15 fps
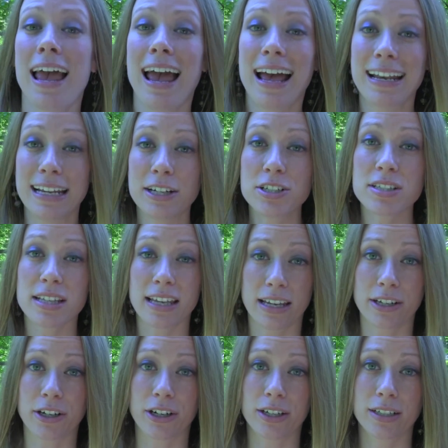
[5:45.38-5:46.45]
And here's the
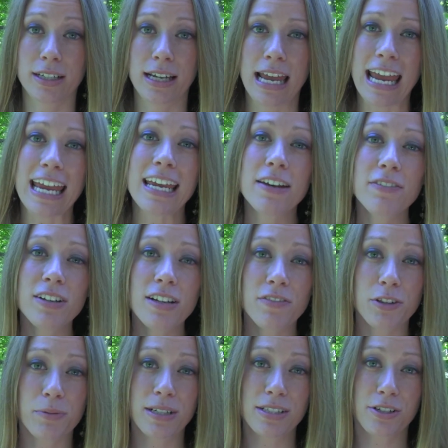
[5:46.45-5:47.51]
kicker. Even
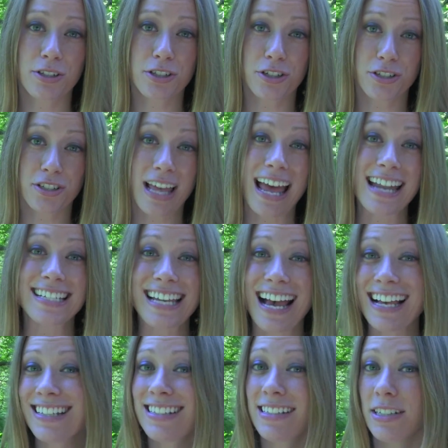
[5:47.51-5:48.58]
if the researchers had
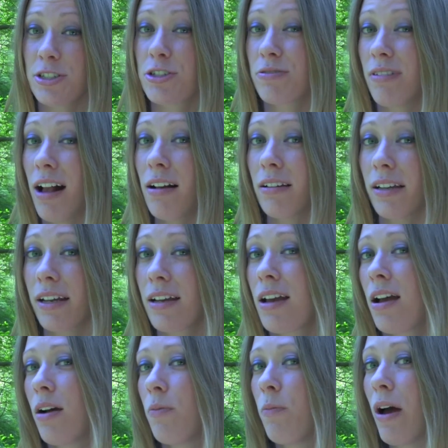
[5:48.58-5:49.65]
tested directly
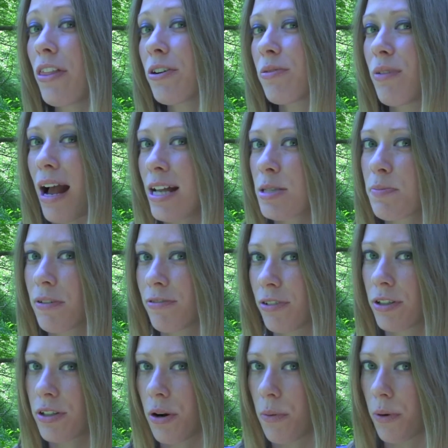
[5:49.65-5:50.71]
whether rats
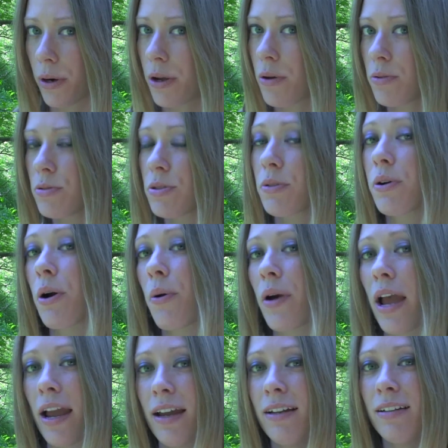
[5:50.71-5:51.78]
preferred Oreos or
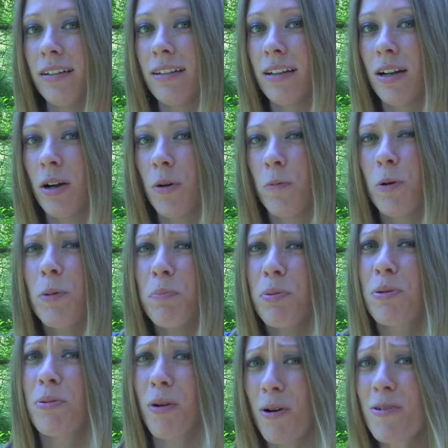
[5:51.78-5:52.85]
cocaine, we're
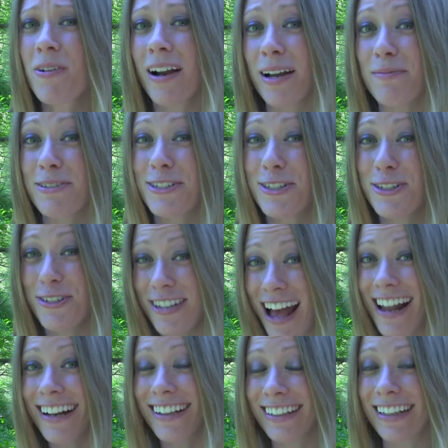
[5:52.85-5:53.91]
programmed
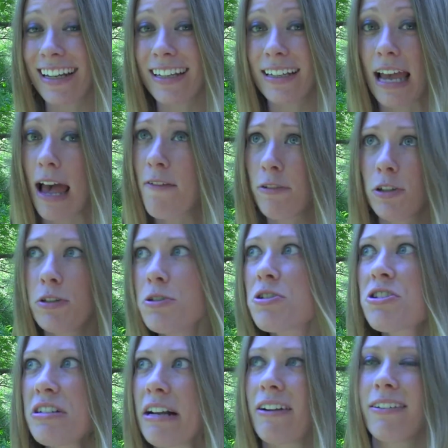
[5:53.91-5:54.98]
genetically,
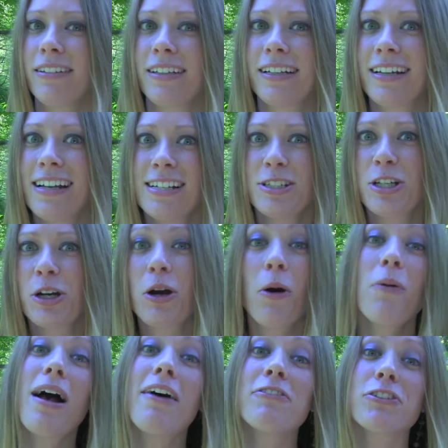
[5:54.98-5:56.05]
evolutionarily, to
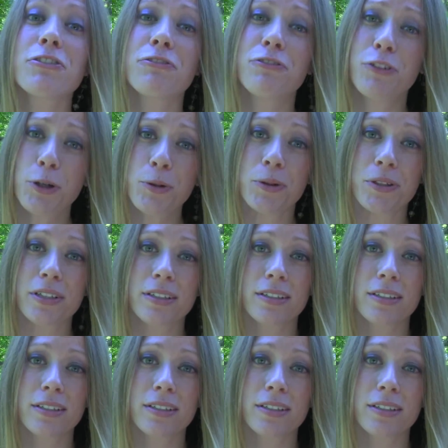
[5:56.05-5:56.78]
go after food.